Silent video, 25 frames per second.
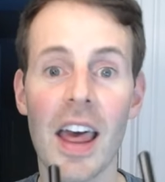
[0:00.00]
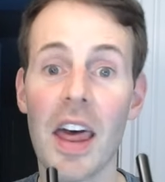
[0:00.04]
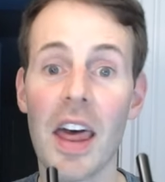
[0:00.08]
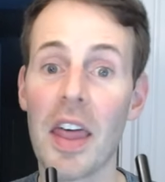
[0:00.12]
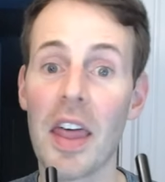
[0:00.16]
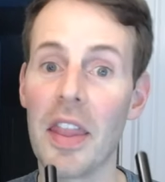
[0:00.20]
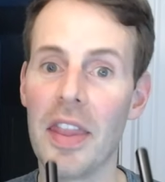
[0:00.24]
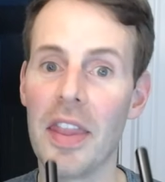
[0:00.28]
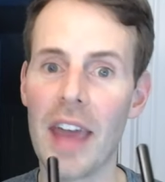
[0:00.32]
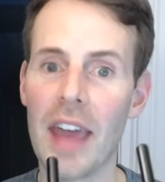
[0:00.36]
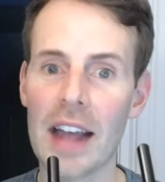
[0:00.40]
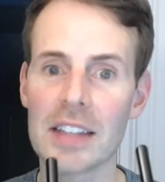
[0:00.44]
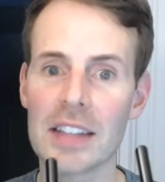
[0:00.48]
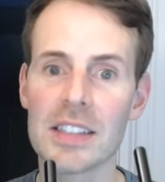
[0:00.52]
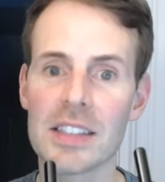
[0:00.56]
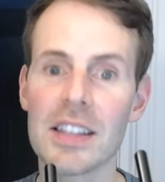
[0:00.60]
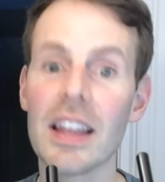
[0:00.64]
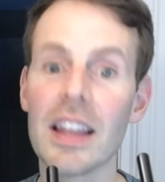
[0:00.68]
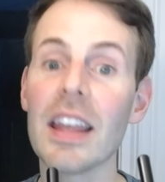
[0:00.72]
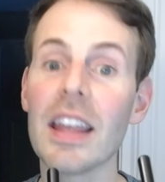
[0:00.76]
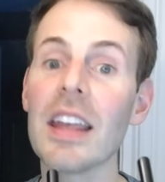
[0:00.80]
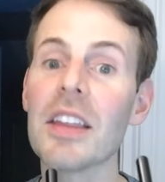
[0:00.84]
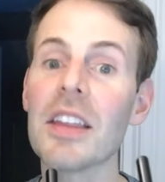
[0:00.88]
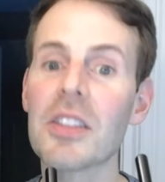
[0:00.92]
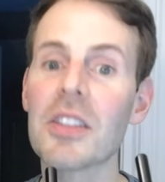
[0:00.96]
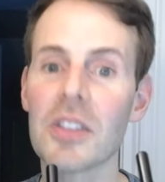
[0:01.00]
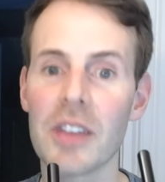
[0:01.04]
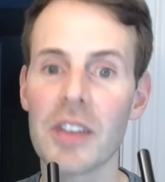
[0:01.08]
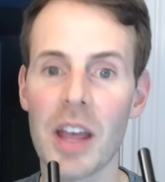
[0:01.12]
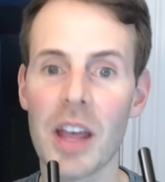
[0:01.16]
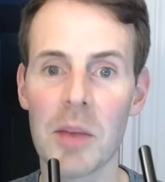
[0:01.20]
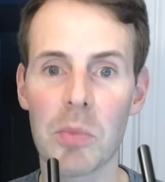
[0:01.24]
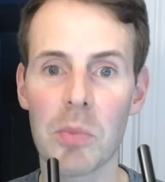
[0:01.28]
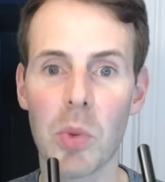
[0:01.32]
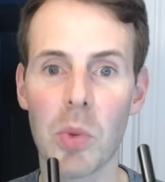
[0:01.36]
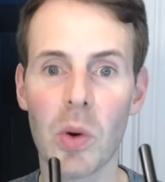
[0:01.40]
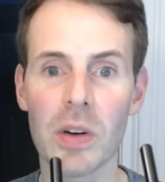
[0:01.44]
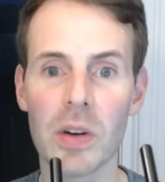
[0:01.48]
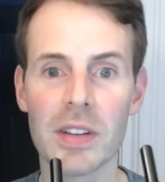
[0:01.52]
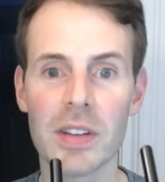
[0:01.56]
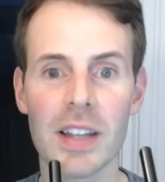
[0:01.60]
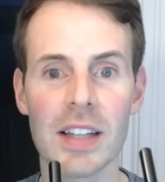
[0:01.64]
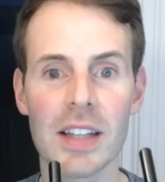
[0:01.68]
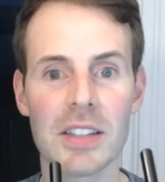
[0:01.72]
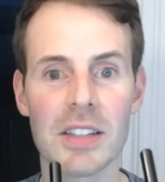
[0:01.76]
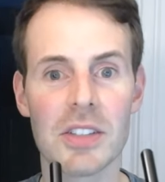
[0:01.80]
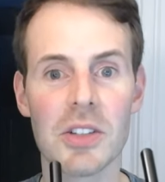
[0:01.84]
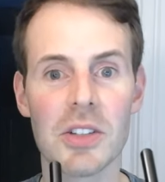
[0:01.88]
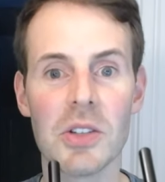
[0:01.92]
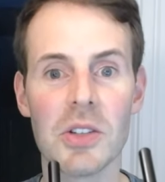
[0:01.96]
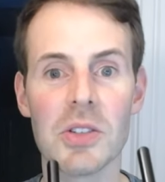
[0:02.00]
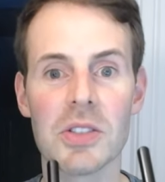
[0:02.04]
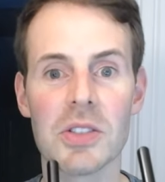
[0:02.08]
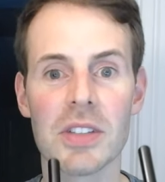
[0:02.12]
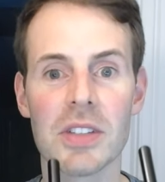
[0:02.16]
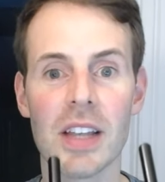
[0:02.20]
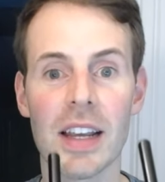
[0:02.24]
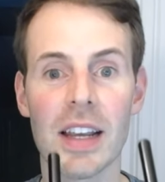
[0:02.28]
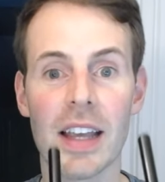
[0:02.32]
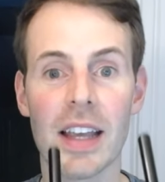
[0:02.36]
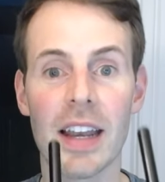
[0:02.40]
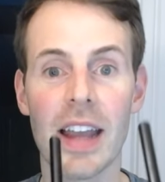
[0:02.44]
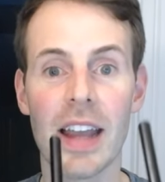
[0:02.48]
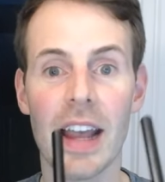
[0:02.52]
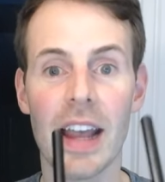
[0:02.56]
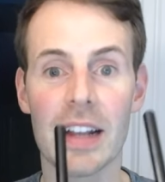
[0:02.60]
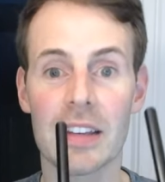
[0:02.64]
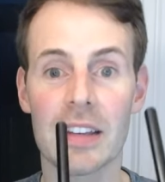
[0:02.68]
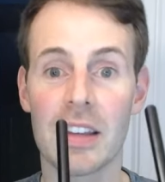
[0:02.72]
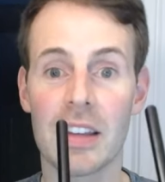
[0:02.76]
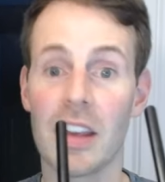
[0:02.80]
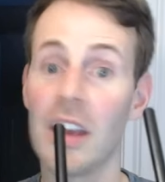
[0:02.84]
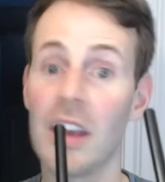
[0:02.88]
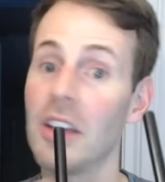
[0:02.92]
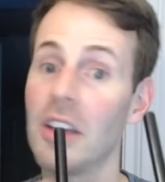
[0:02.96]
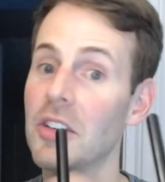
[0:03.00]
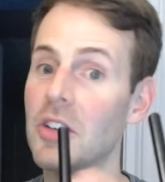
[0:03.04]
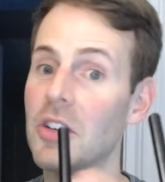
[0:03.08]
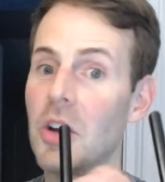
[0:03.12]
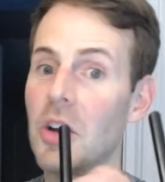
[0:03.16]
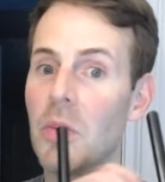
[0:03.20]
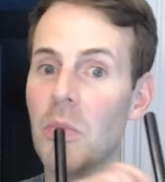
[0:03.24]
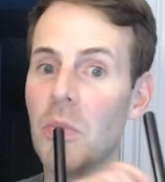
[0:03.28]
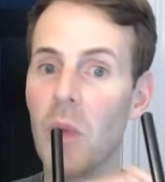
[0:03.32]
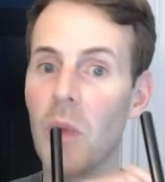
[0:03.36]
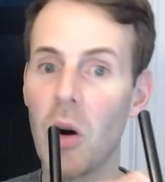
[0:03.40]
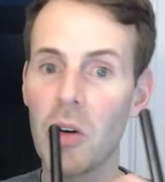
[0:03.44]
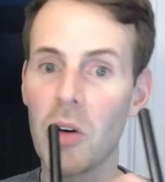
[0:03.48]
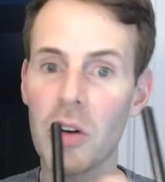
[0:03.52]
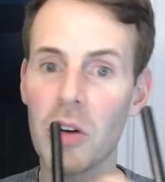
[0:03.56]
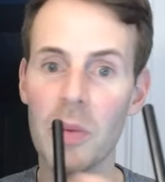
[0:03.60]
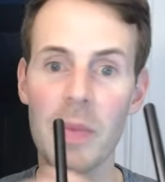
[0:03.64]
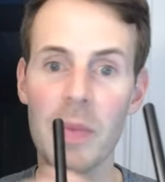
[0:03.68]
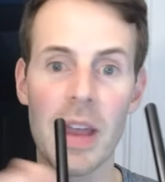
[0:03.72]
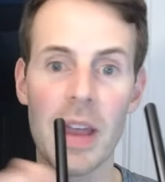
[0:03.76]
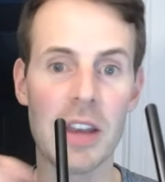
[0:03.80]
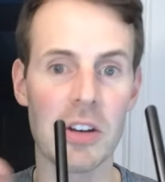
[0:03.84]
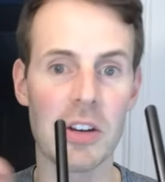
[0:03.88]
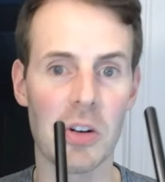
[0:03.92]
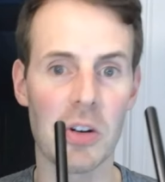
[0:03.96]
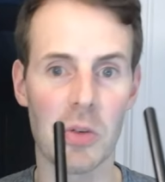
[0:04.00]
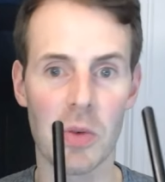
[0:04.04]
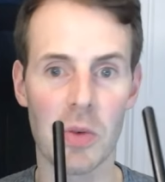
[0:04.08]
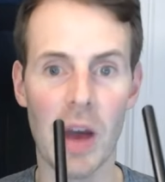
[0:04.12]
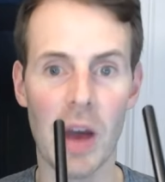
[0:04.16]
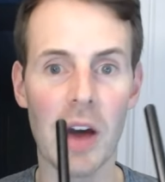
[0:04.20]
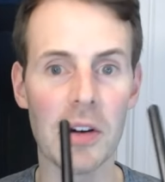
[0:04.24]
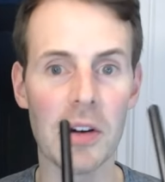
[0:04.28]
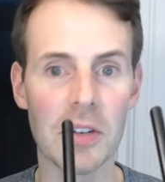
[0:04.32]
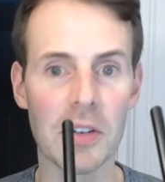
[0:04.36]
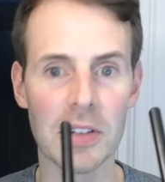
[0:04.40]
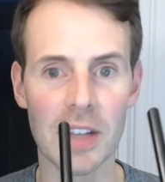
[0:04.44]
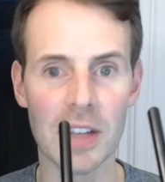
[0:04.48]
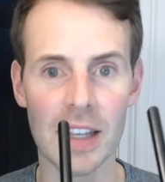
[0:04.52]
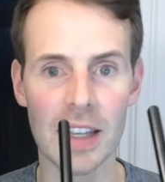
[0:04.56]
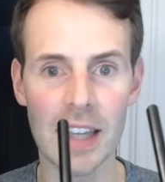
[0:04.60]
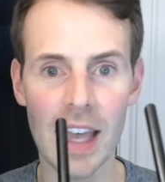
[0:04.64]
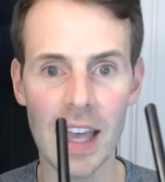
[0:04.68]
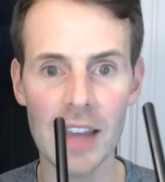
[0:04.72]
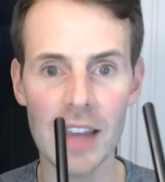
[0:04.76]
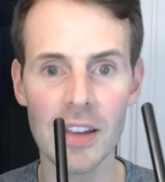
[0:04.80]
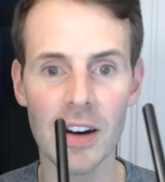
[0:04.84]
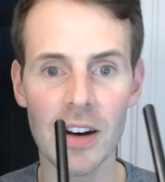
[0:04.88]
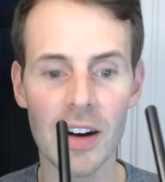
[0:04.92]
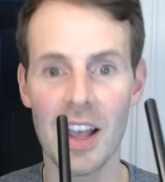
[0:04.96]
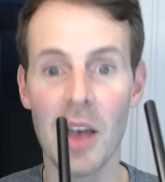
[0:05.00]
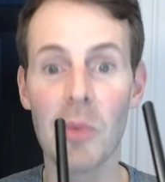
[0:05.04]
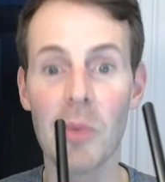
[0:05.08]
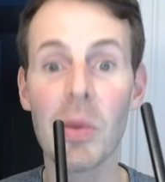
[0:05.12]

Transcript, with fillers: That's the ethernet port that's used to connect your modem and your router together.